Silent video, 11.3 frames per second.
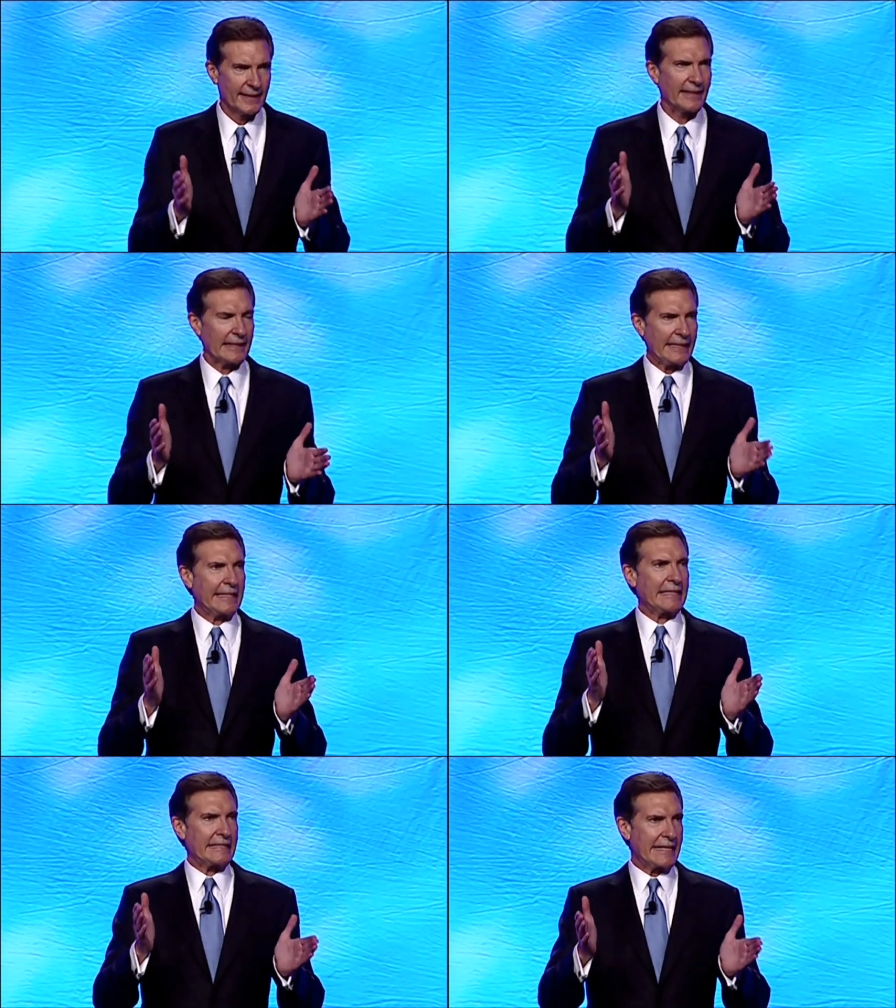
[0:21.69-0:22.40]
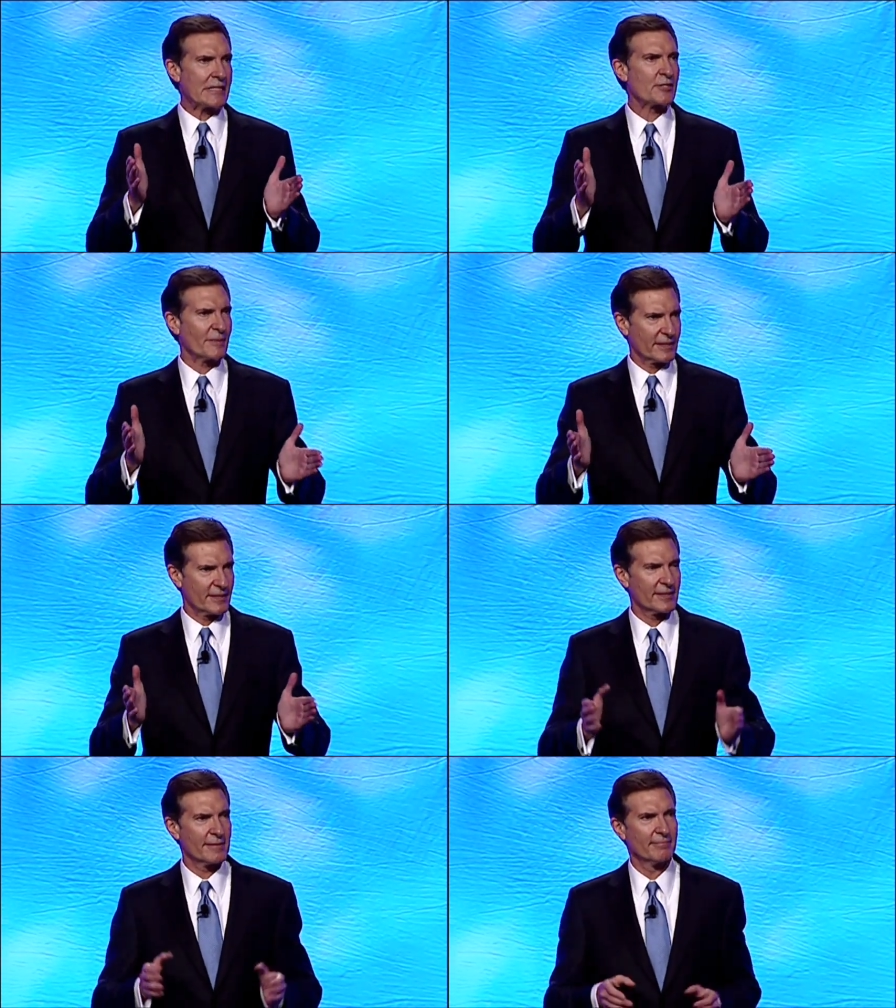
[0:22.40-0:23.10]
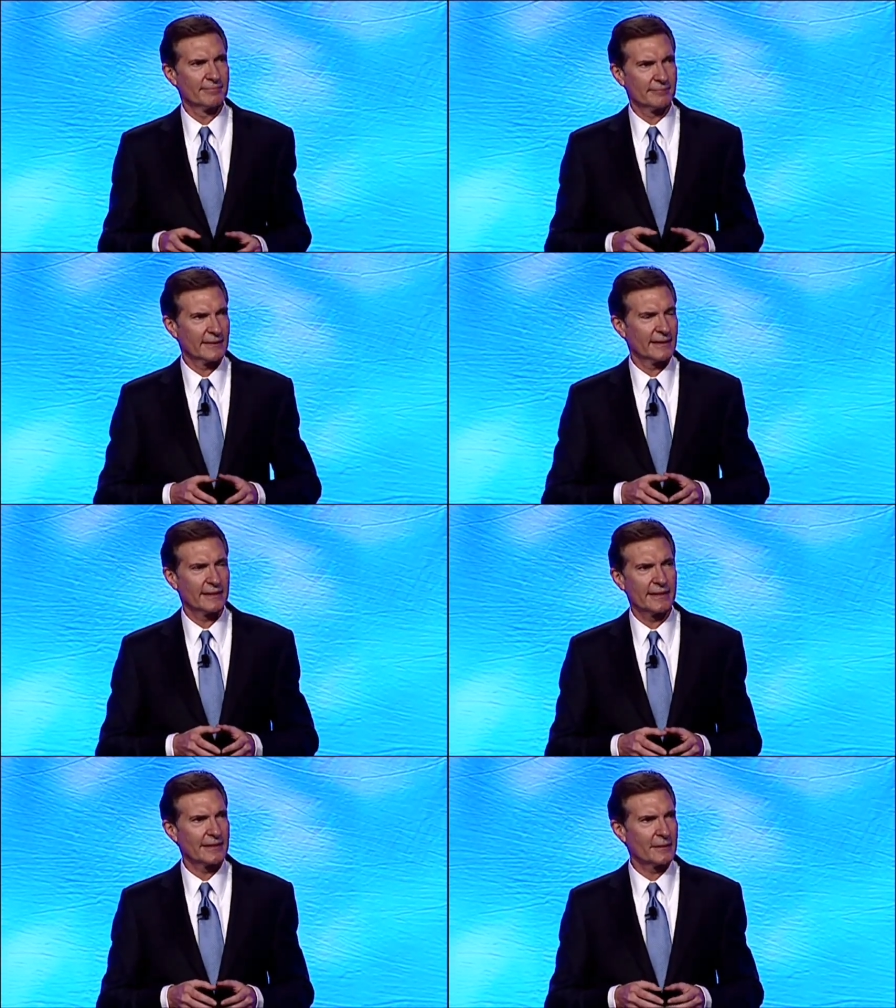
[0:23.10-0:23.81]
in engagements
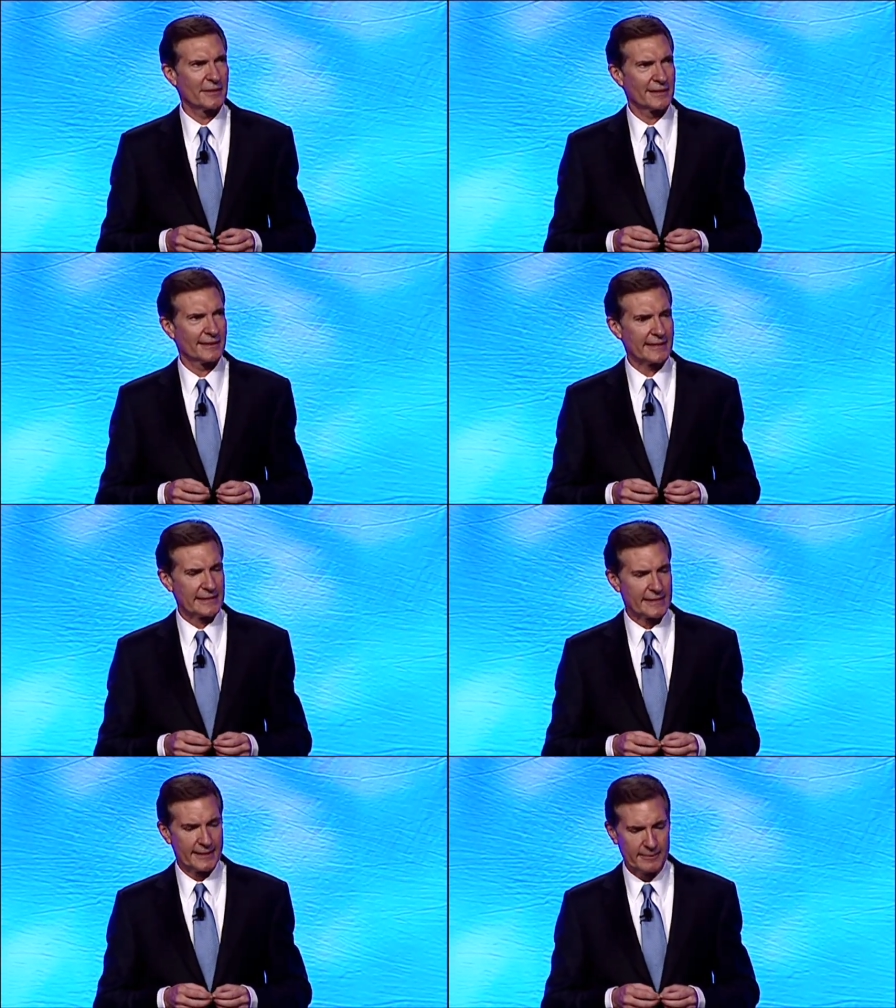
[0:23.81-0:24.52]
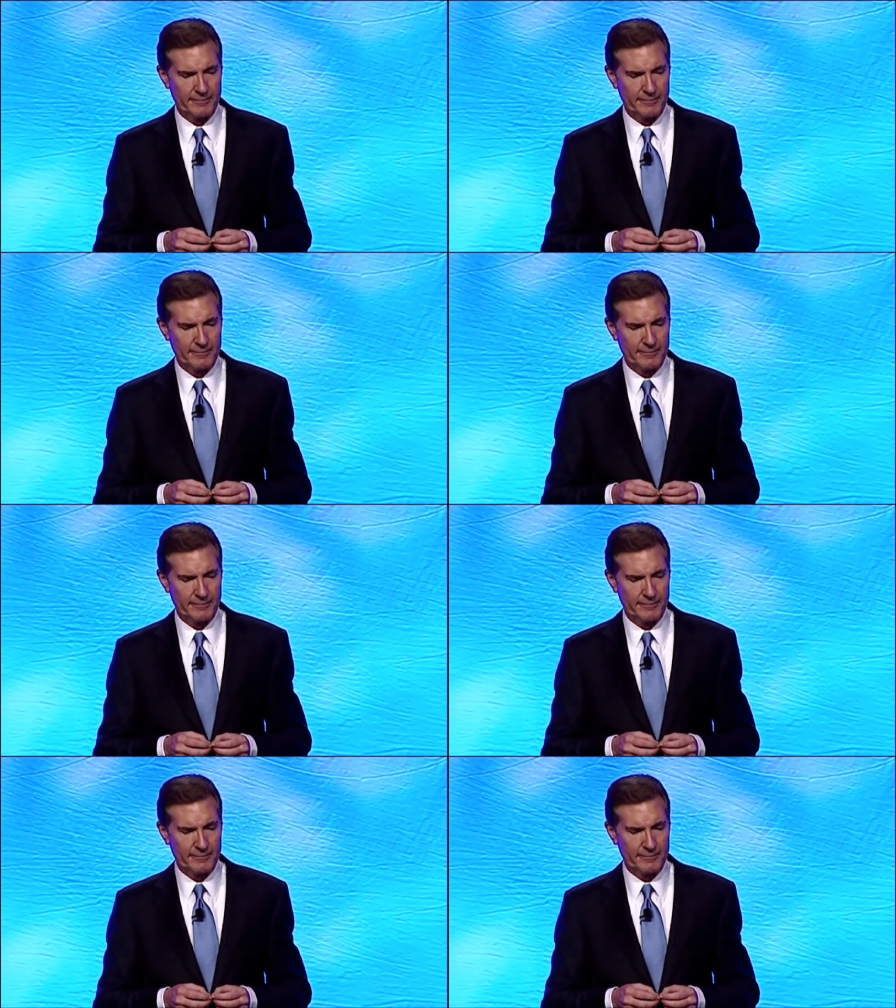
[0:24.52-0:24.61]
in the Middle East.